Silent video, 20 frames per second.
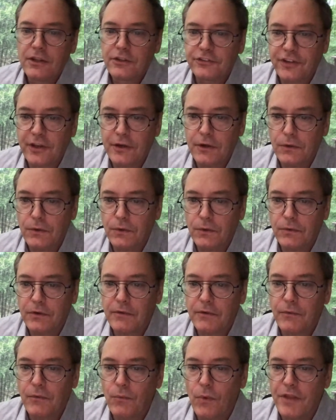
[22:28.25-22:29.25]

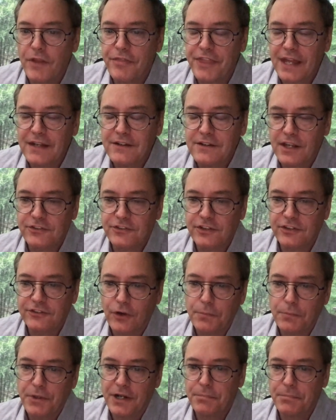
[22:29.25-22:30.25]
So what that does
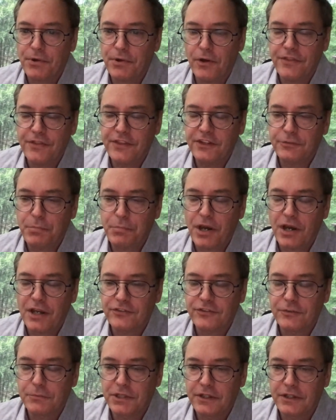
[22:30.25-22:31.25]
is open up all these
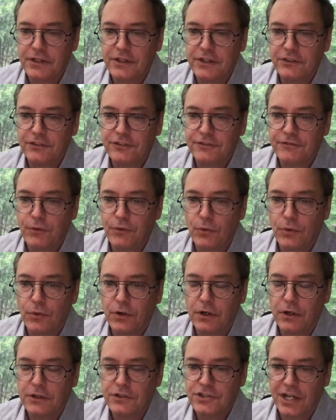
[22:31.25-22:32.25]
possibilities
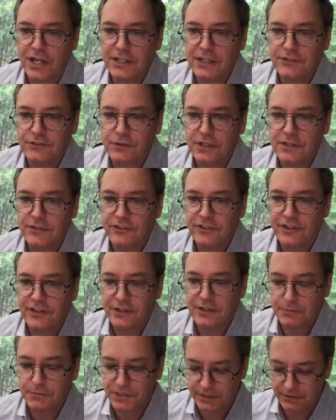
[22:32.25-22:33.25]
for giant screen
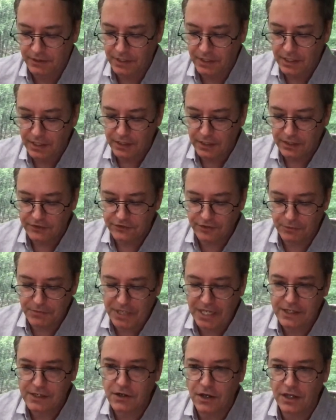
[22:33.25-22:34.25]
cinema to
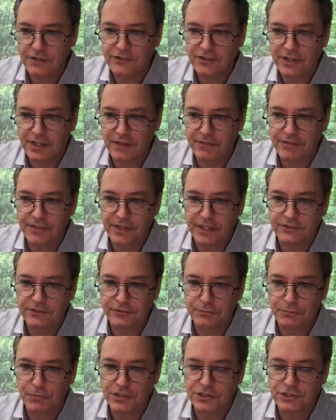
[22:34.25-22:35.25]
make content
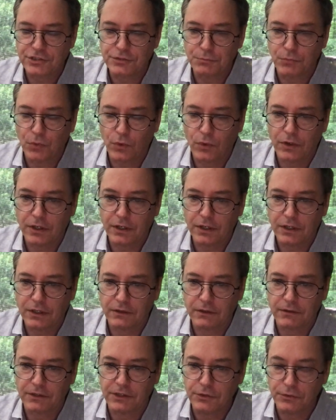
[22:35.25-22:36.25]
that's much
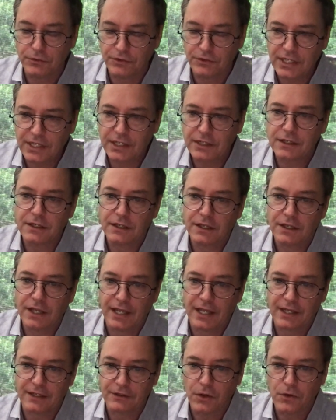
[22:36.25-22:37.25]
more unique
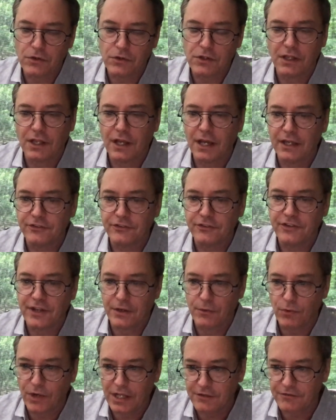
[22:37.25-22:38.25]
and localized
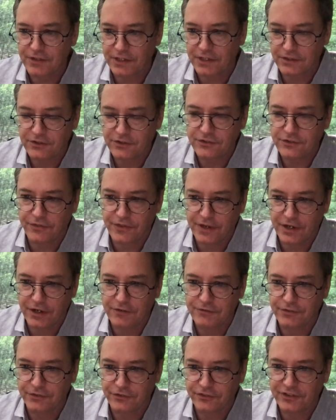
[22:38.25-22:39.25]
and relevant to
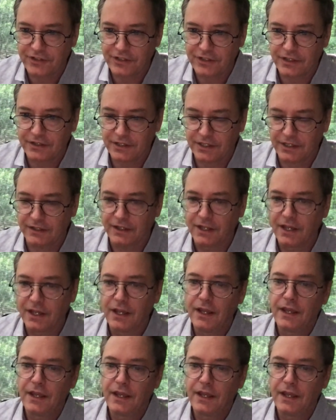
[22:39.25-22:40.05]
their facility.